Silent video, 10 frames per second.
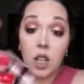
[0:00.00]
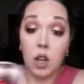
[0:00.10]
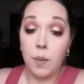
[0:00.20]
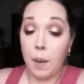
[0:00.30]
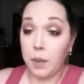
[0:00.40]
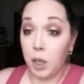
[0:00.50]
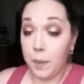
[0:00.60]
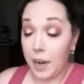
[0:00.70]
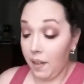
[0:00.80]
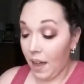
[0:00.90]
So you pop a
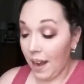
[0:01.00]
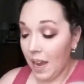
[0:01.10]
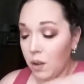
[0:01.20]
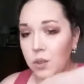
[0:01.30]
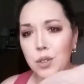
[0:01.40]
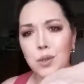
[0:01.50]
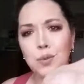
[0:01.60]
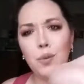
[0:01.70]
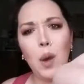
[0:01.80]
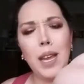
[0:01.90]
little bit of that out.
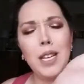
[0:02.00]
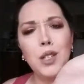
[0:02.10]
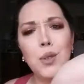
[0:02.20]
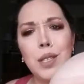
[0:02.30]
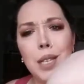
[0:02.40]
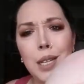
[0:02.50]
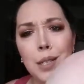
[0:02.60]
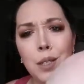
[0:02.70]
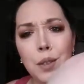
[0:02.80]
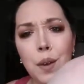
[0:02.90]
Why can't you see
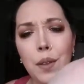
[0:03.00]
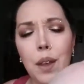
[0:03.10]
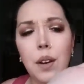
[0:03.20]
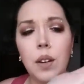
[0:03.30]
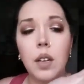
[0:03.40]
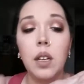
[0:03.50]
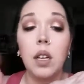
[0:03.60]
it? It's right there.